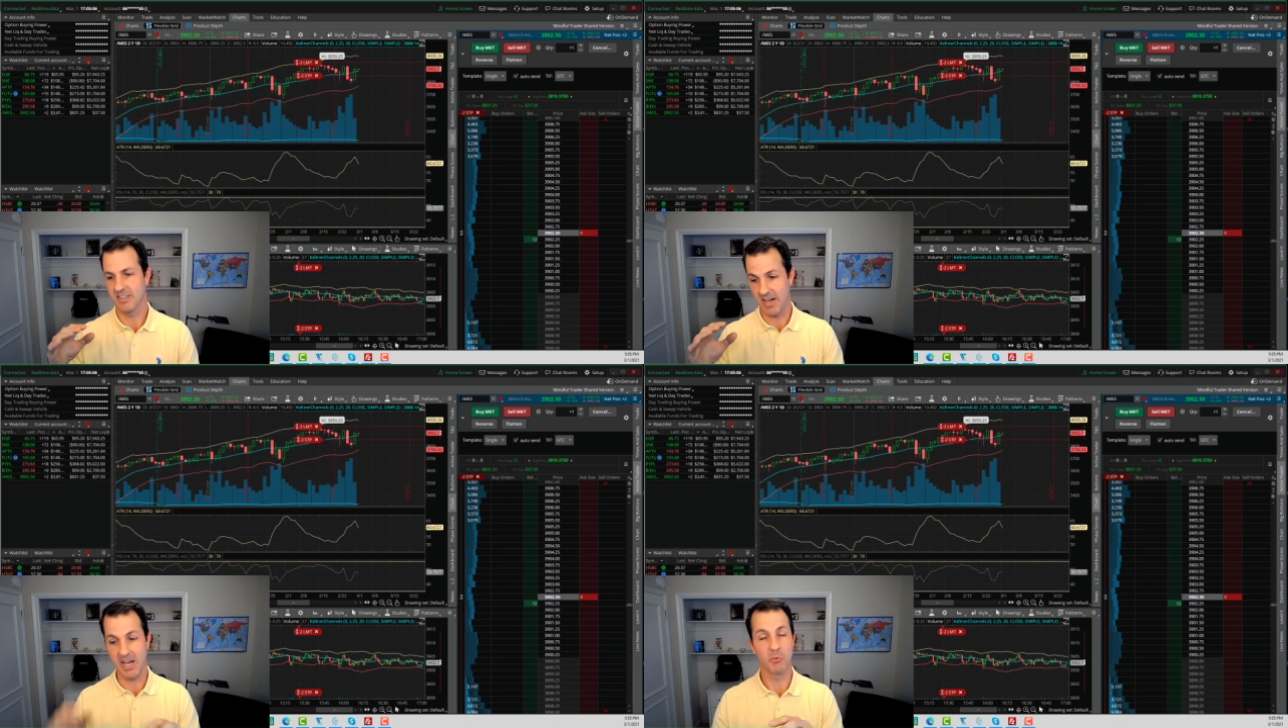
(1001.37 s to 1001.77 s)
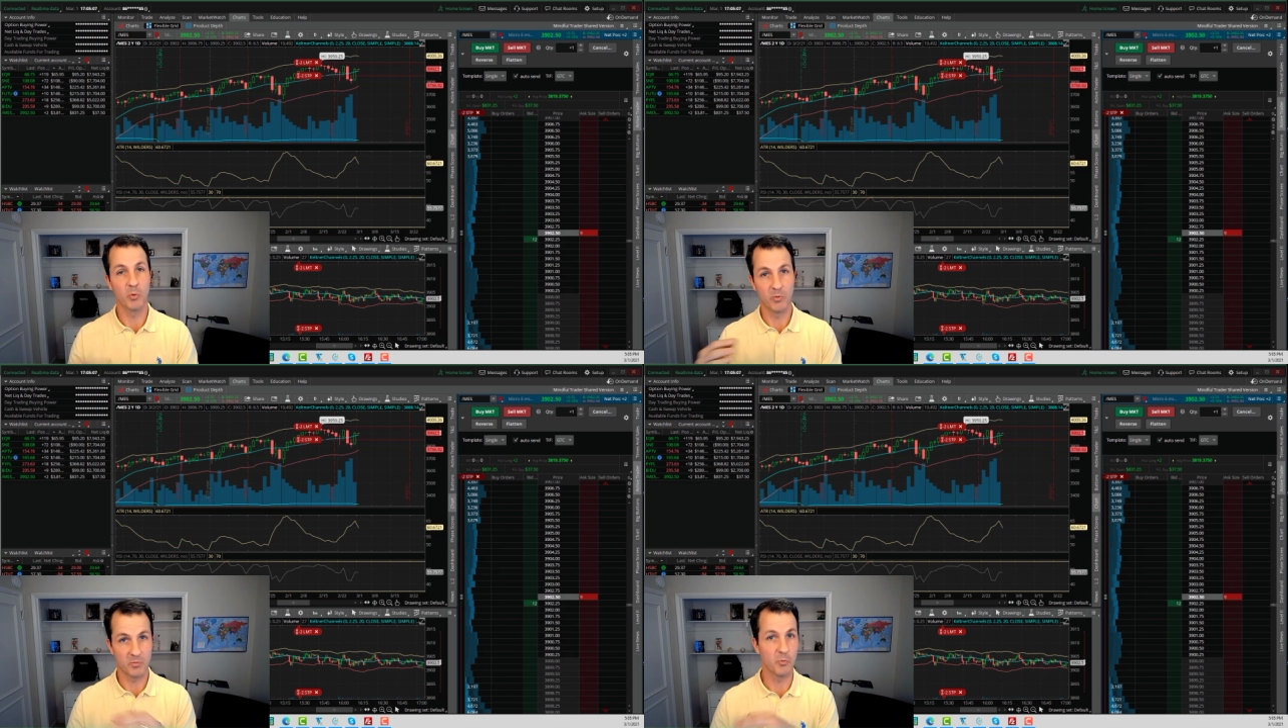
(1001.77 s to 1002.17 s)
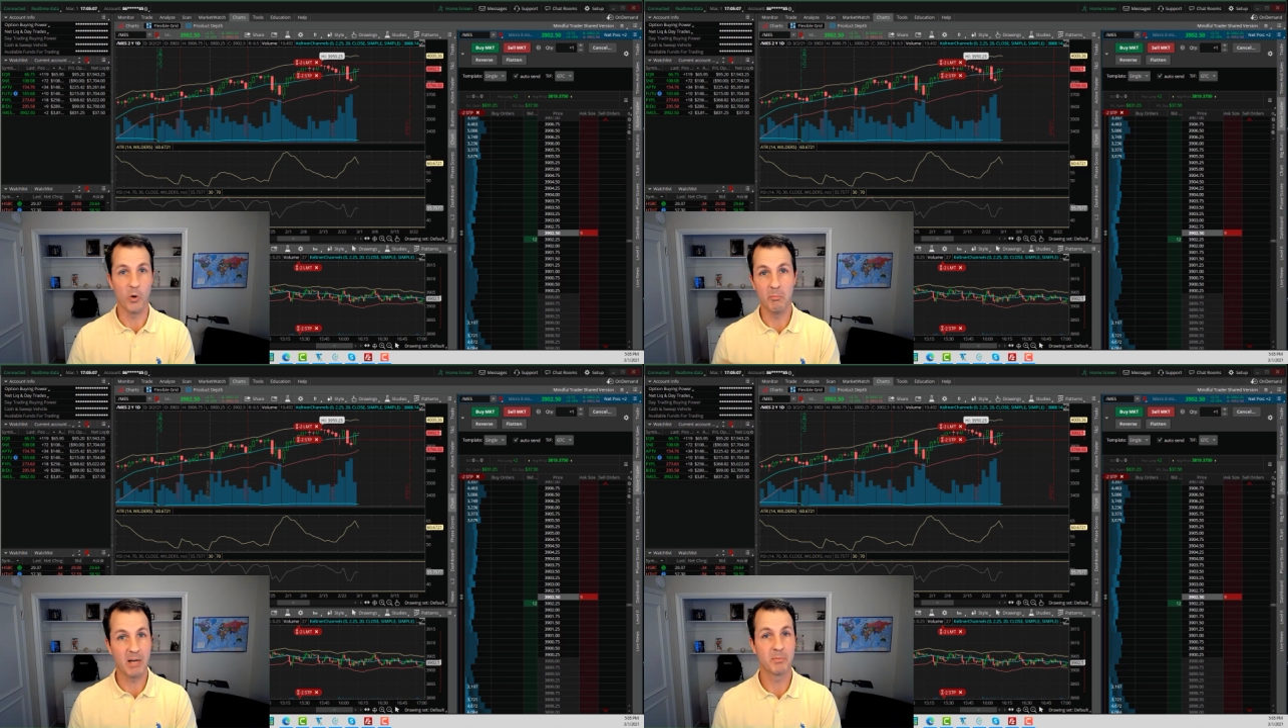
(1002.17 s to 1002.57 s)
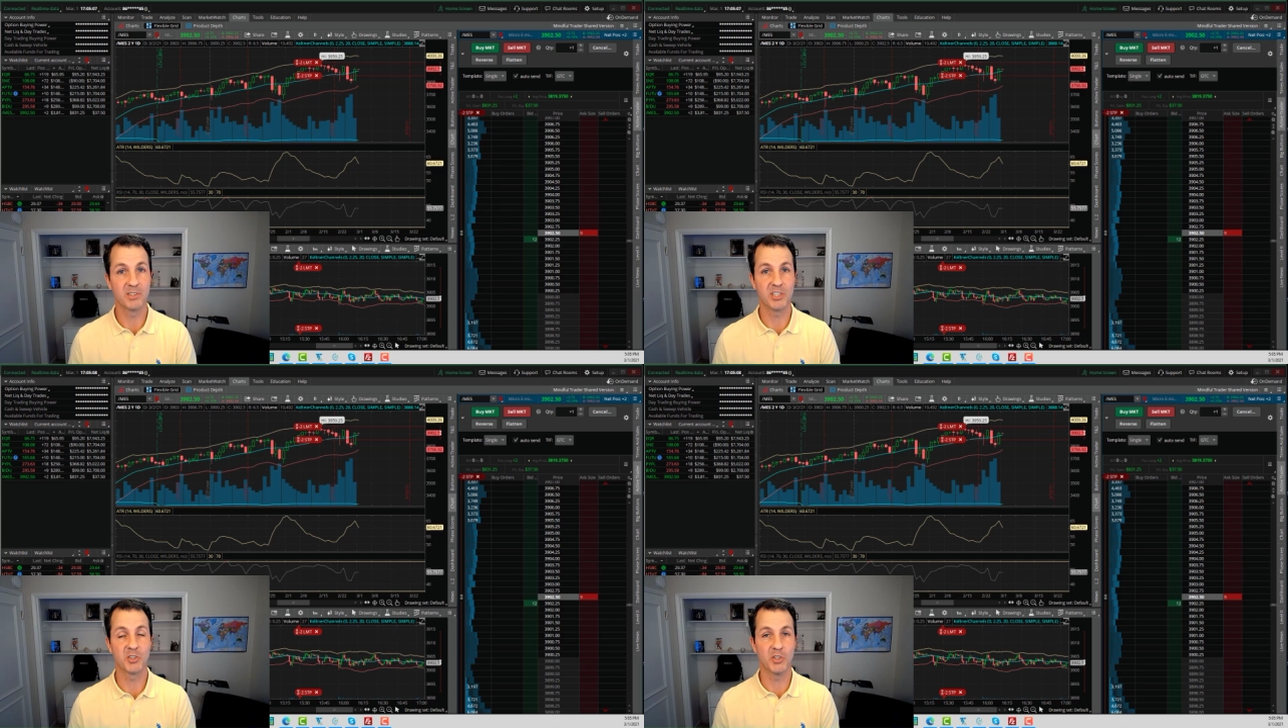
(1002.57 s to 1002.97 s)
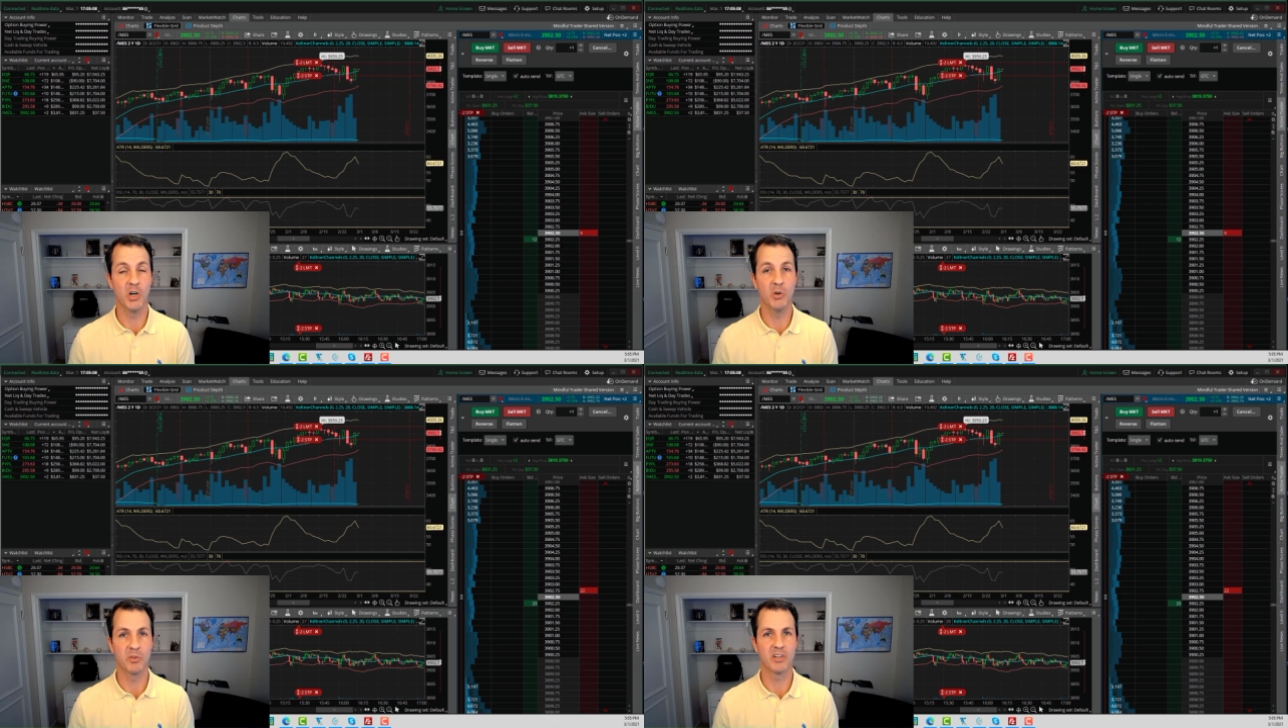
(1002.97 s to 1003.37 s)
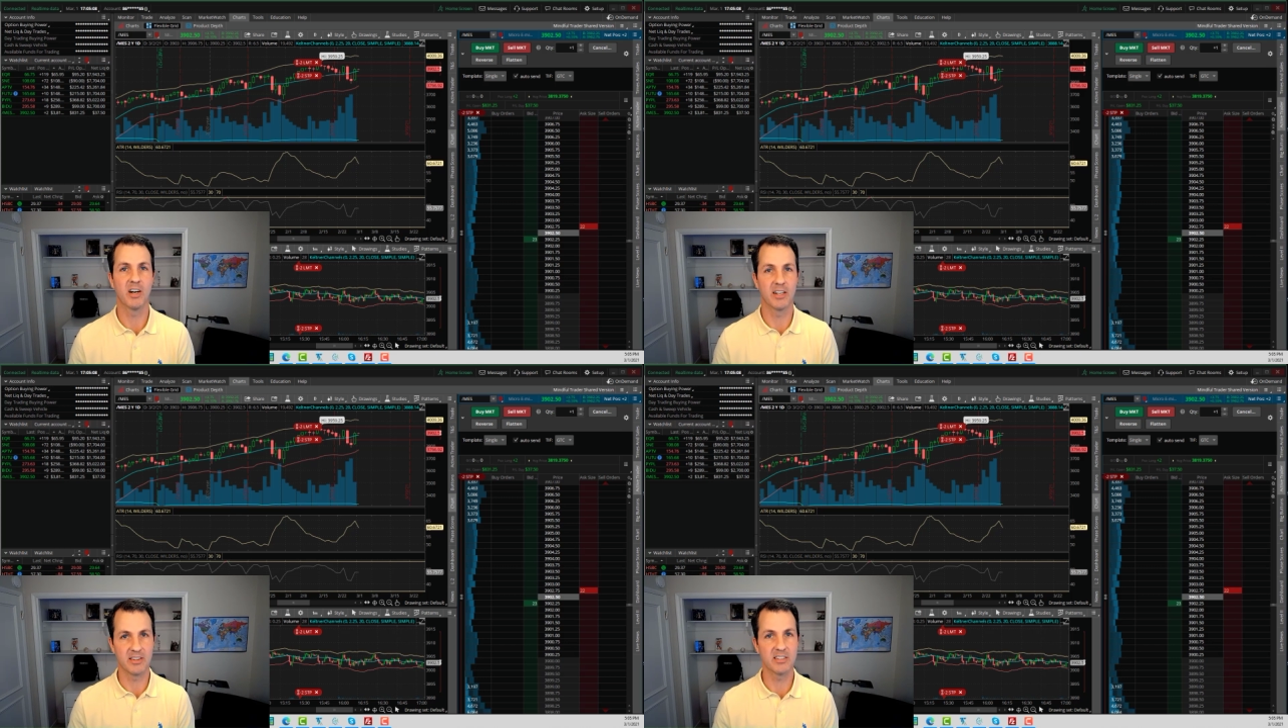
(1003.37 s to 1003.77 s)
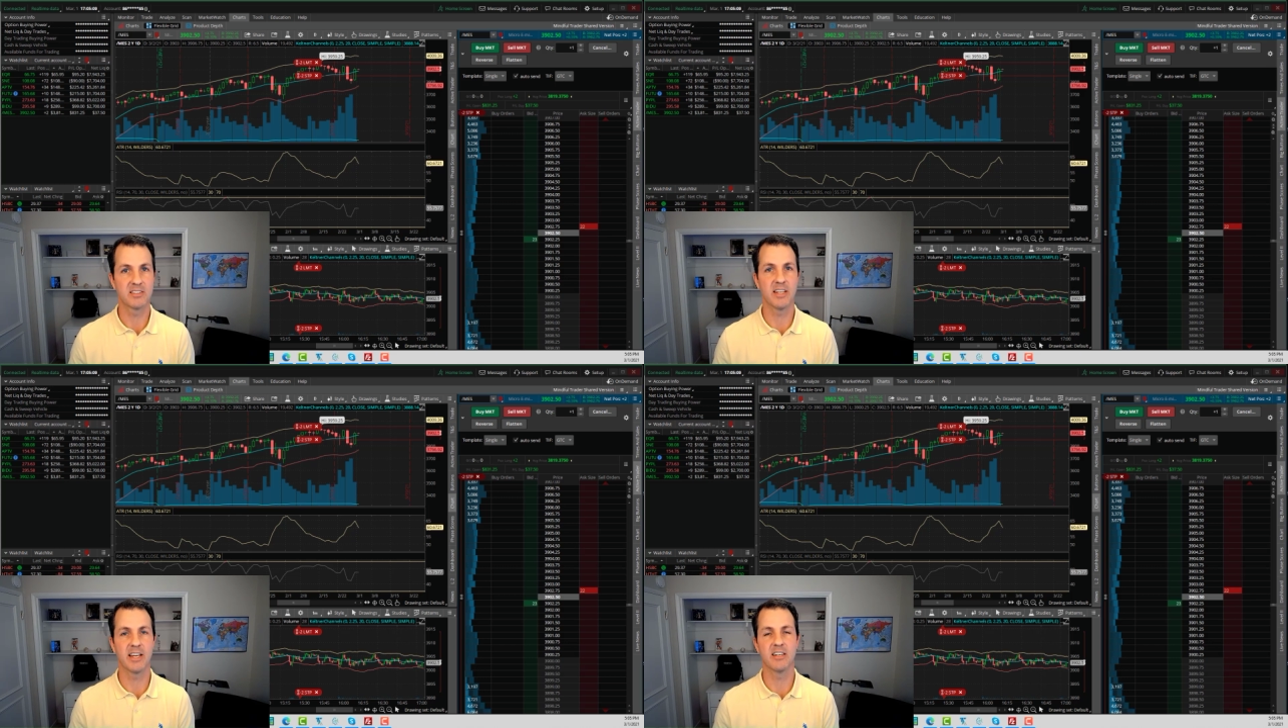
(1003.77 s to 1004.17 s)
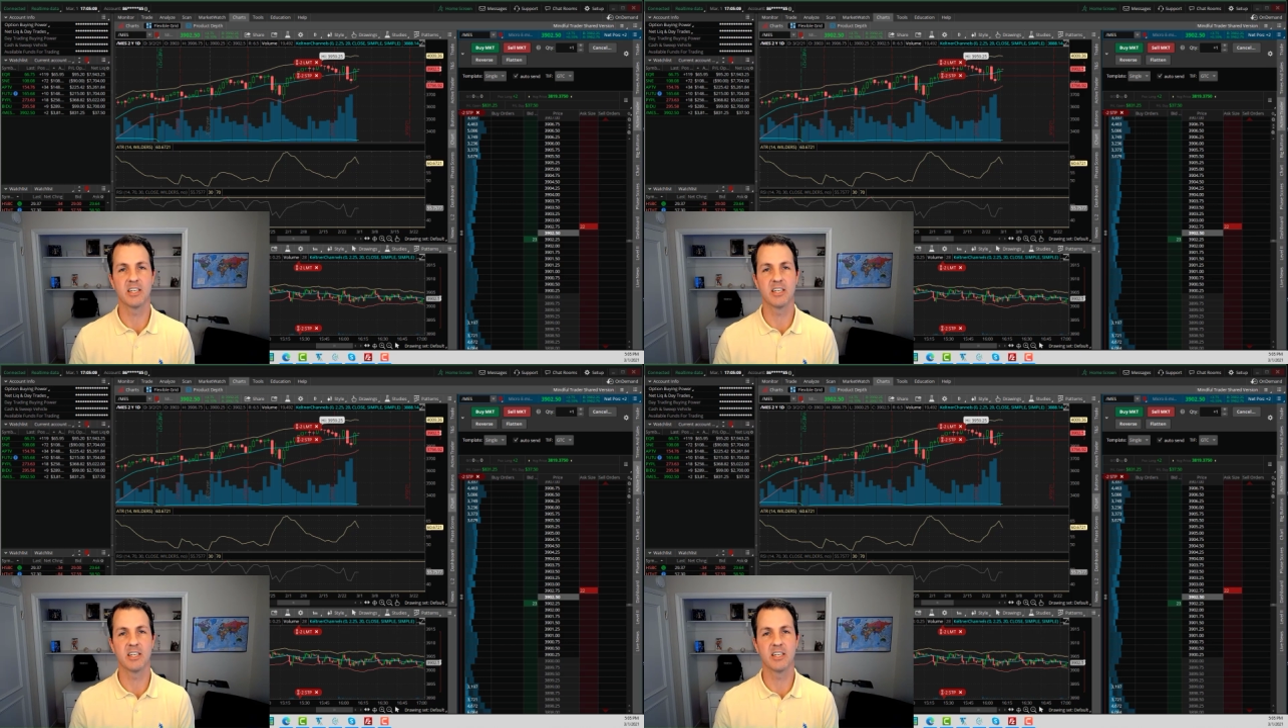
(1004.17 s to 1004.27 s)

I will roll my position over on this date